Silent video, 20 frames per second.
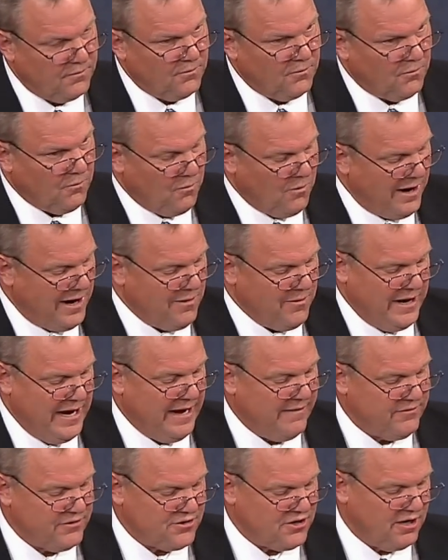why are we
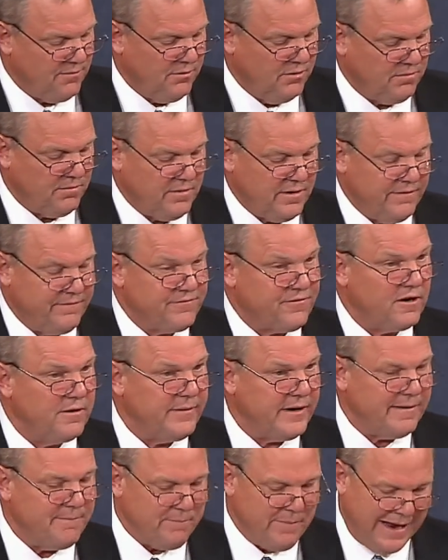having trouble
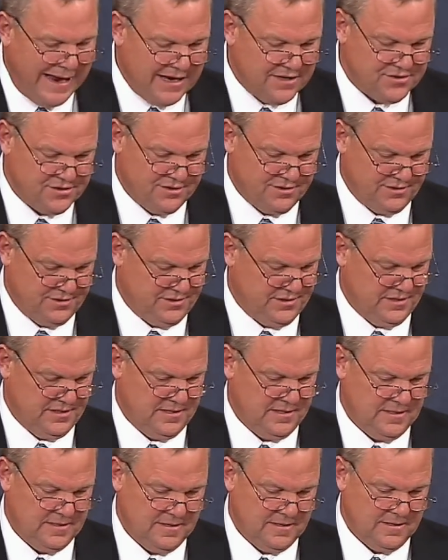confirming ambassadors?
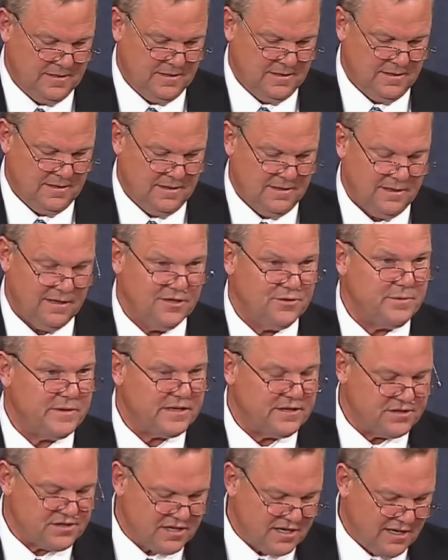It's
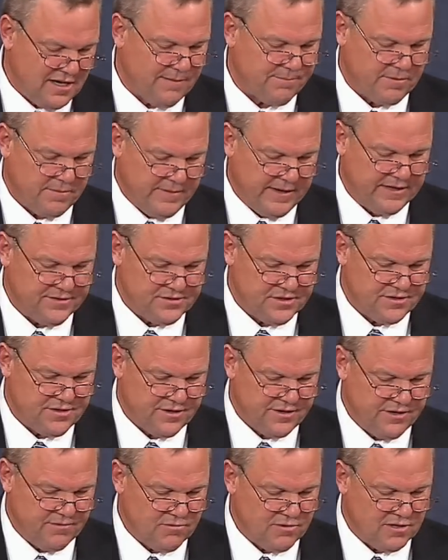because compromise is a
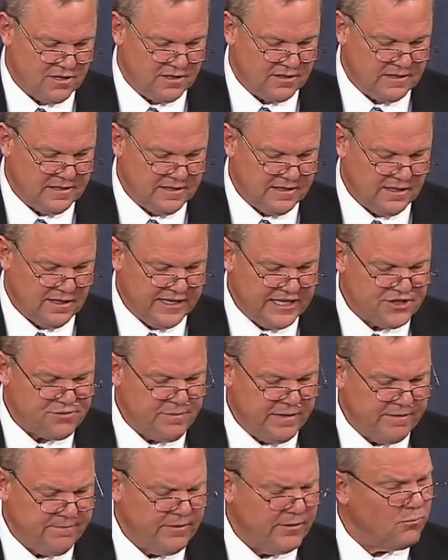dirty word. It leads
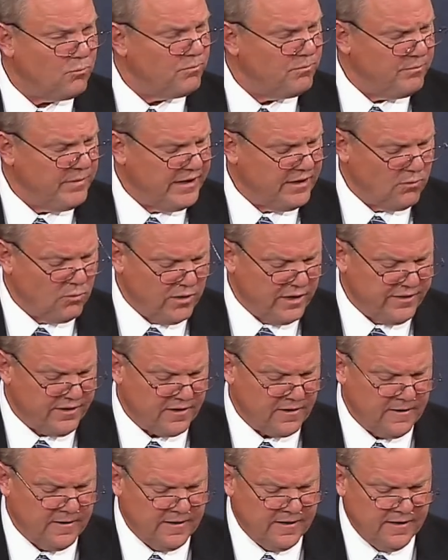me to
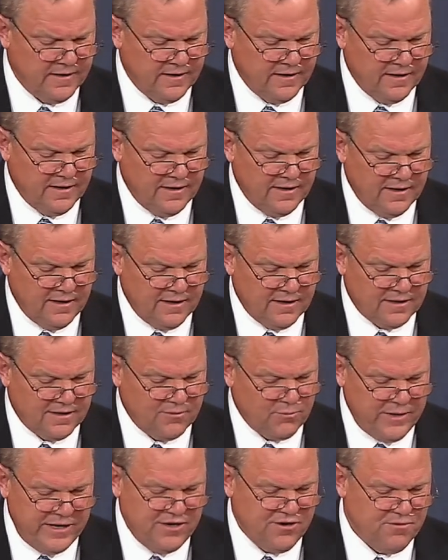wonder,
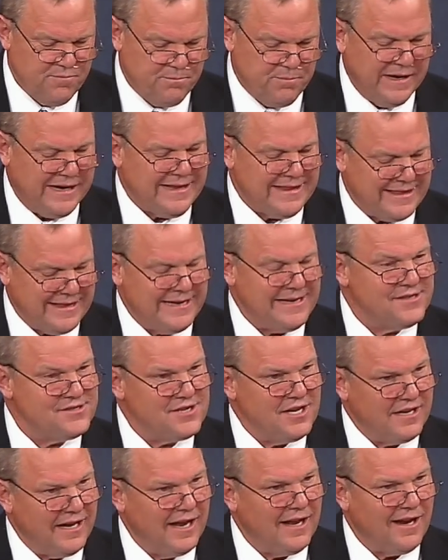could we do big things
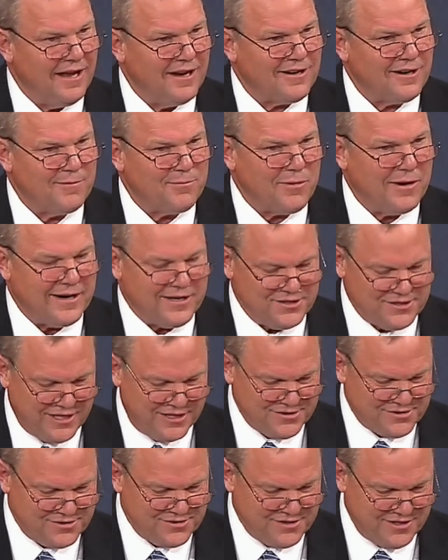today like our
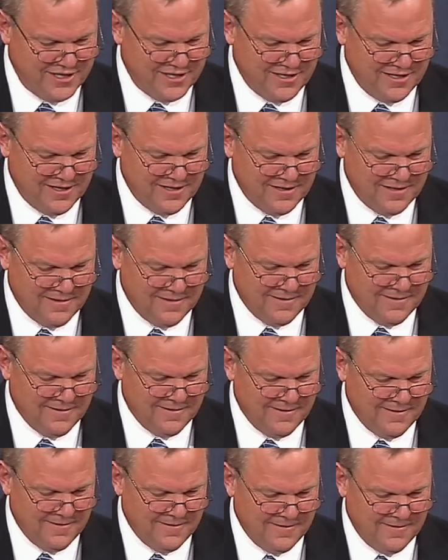predecessors did?
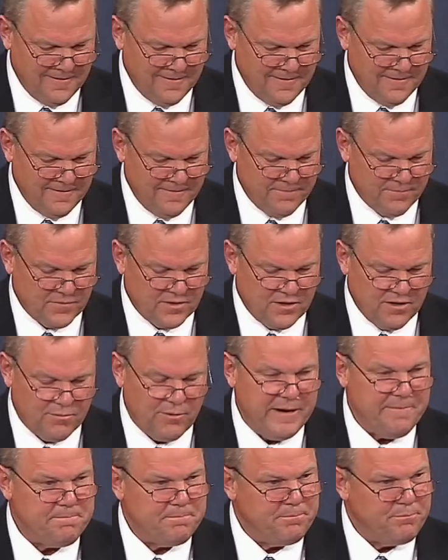Could
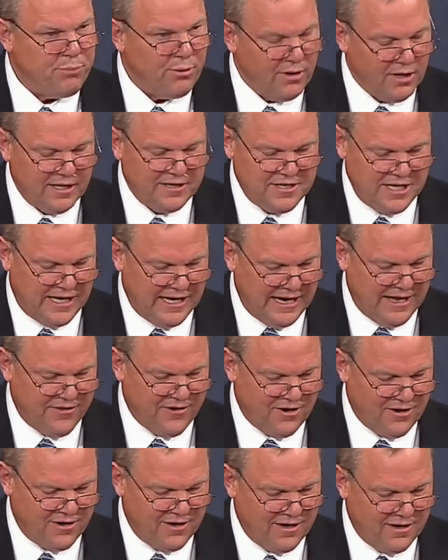we pull it
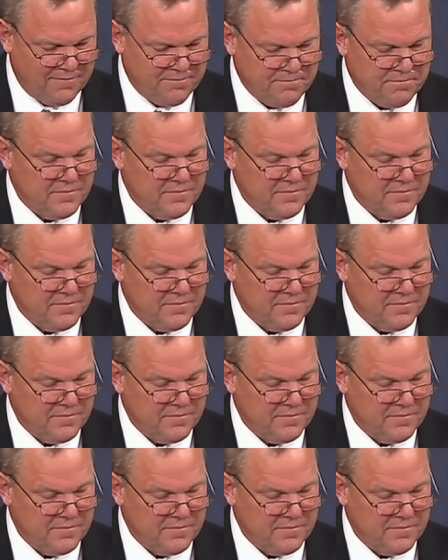together to